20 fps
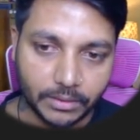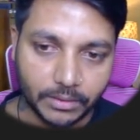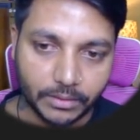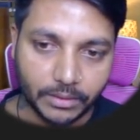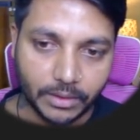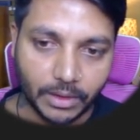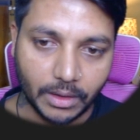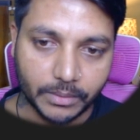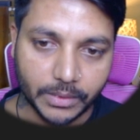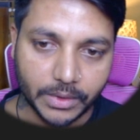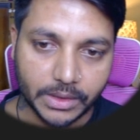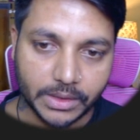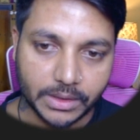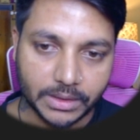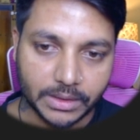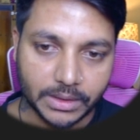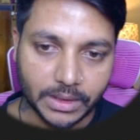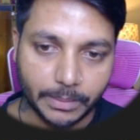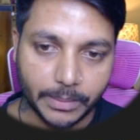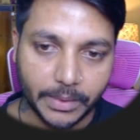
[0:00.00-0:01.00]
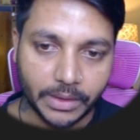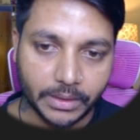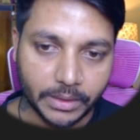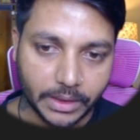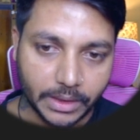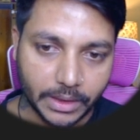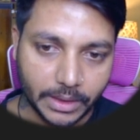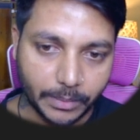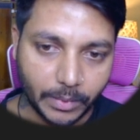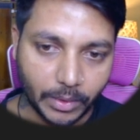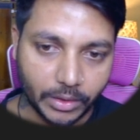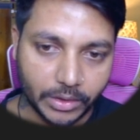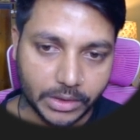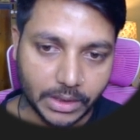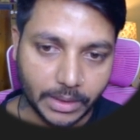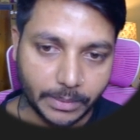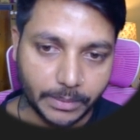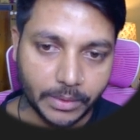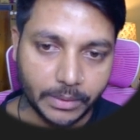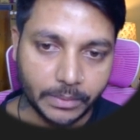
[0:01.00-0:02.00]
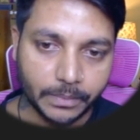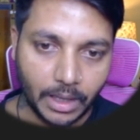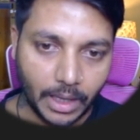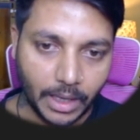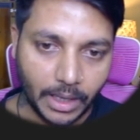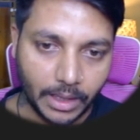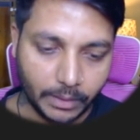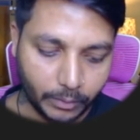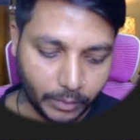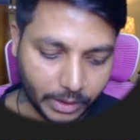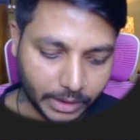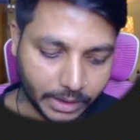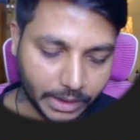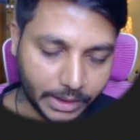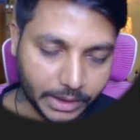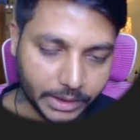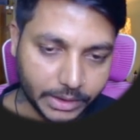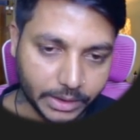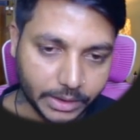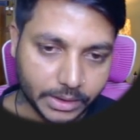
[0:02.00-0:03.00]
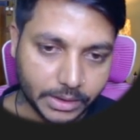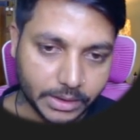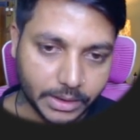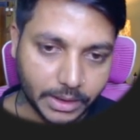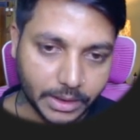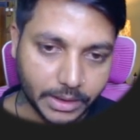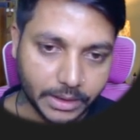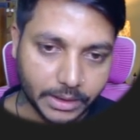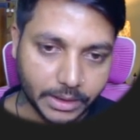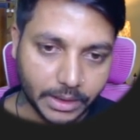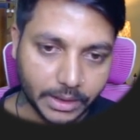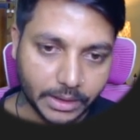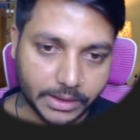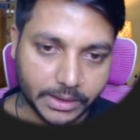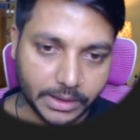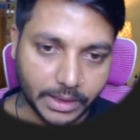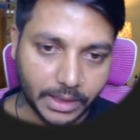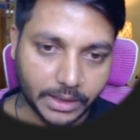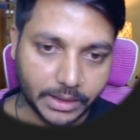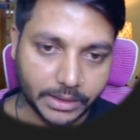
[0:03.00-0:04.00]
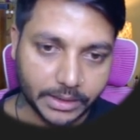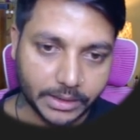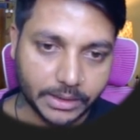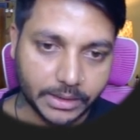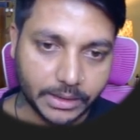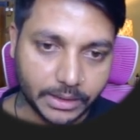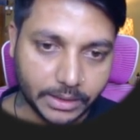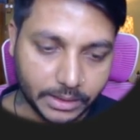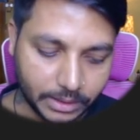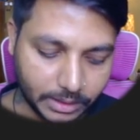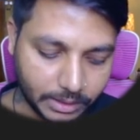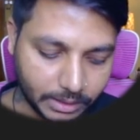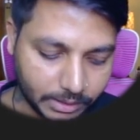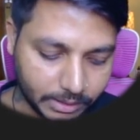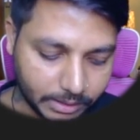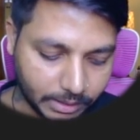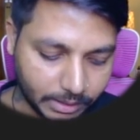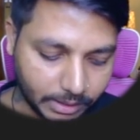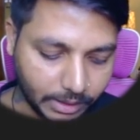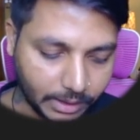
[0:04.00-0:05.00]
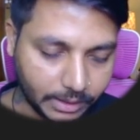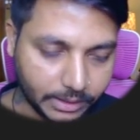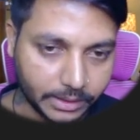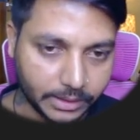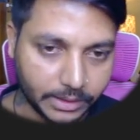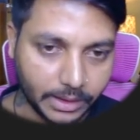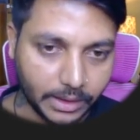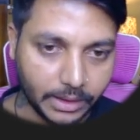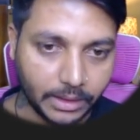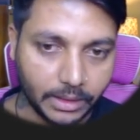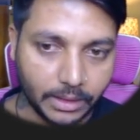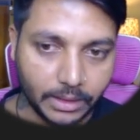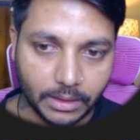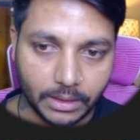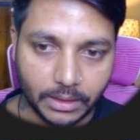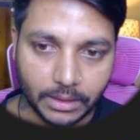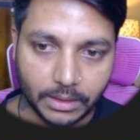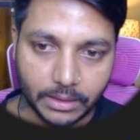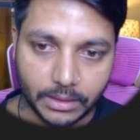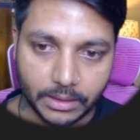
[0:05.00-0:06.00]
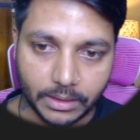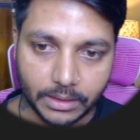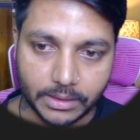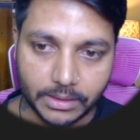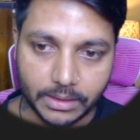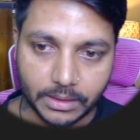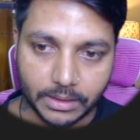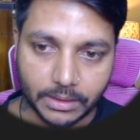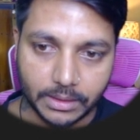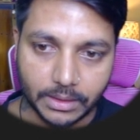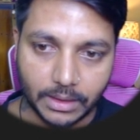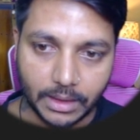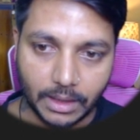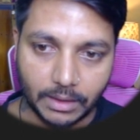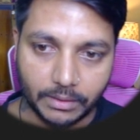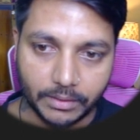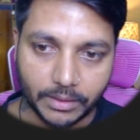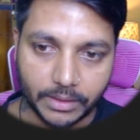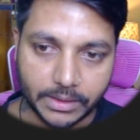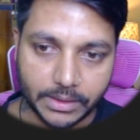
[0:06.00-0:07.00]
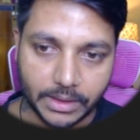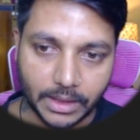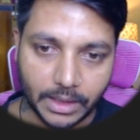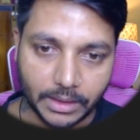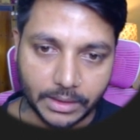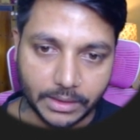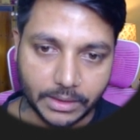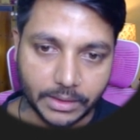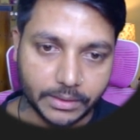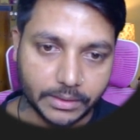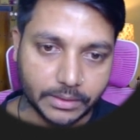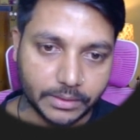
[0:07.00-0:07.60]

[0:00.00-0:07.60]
from this table, employees table, and where conditions saying that salary is greater than this average salary.